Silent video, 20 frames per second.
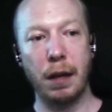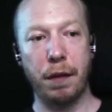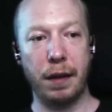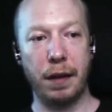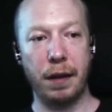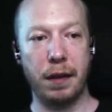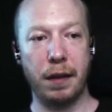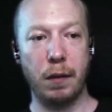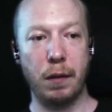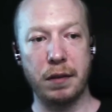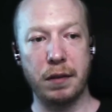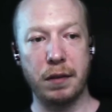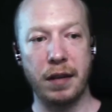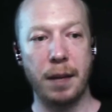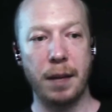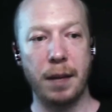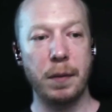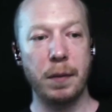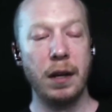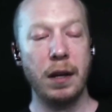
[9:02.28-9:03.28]
thing the user
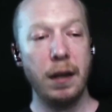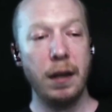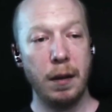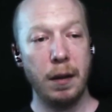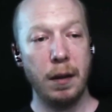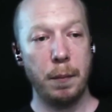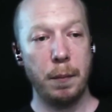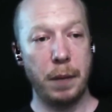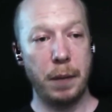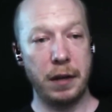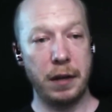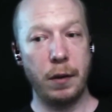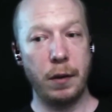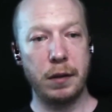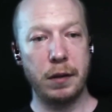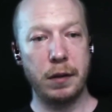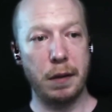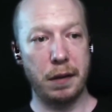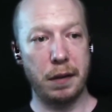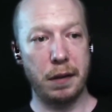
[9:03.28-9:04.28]
typed, but you're
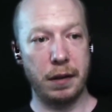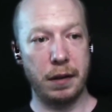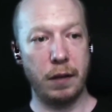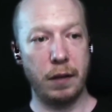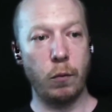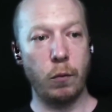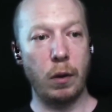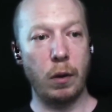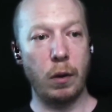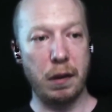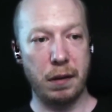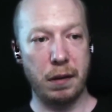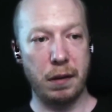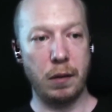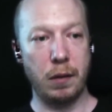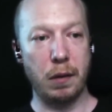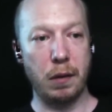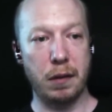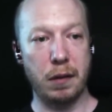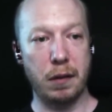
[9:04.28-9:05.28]
interested in once the
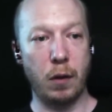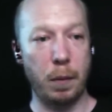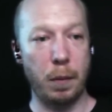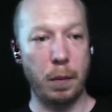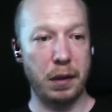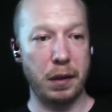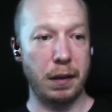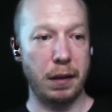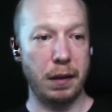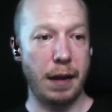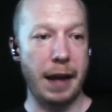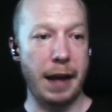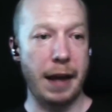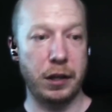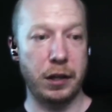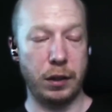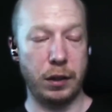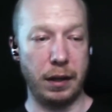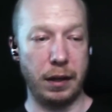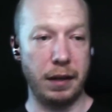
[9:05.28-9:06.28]
user stops
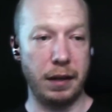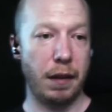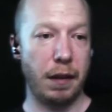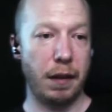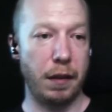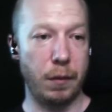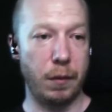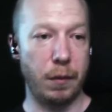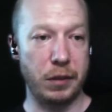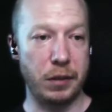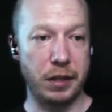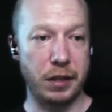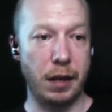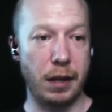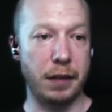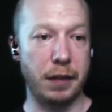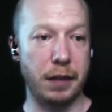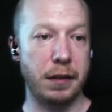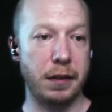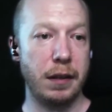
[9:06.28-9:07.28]
actually the
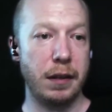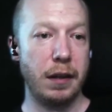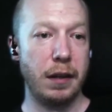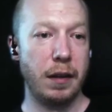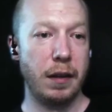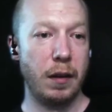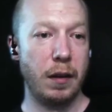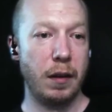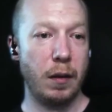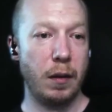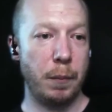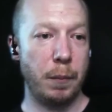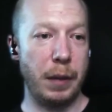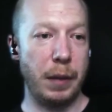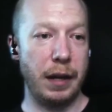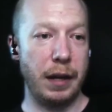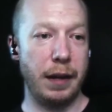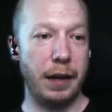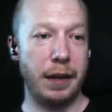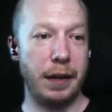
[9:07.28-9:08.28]
result.
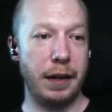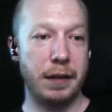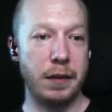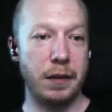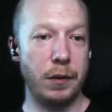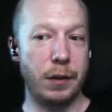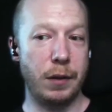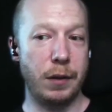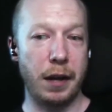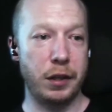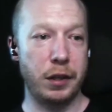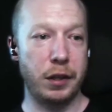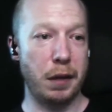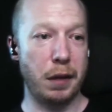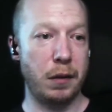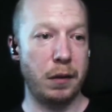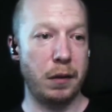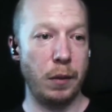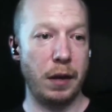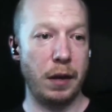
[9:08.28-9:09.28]
But you can't
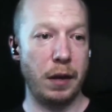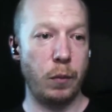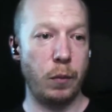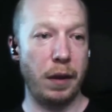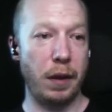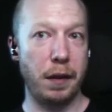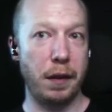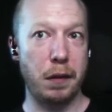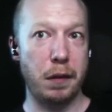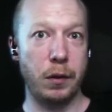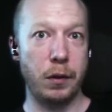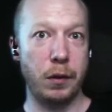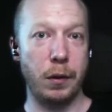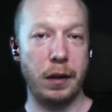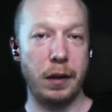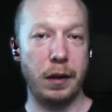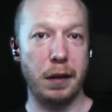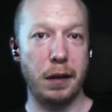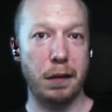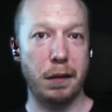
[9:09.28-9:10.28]
just do that with a
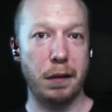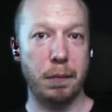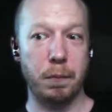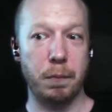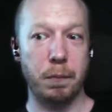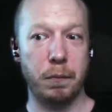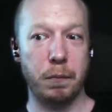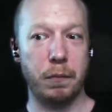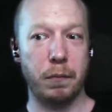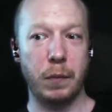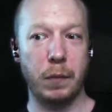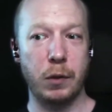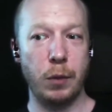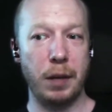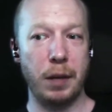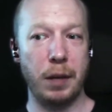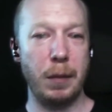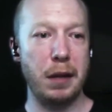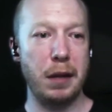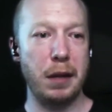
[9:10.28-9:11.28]
synchronous
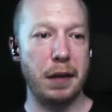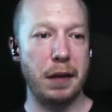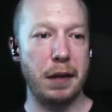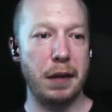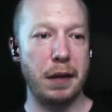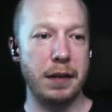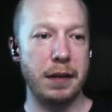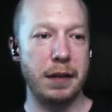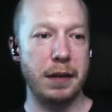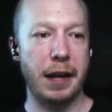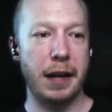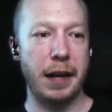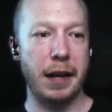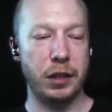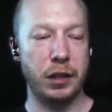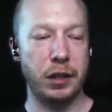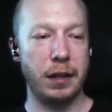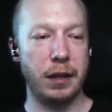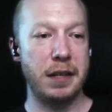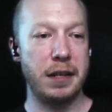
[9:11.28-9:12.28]
200 millisecond
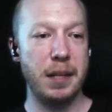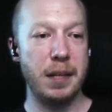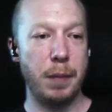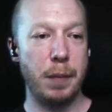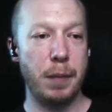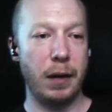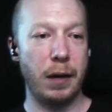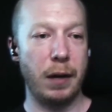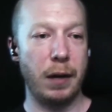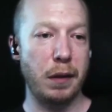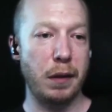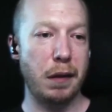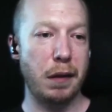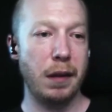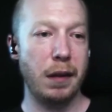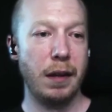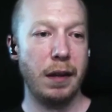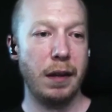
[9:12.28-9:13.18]
action and a debounce,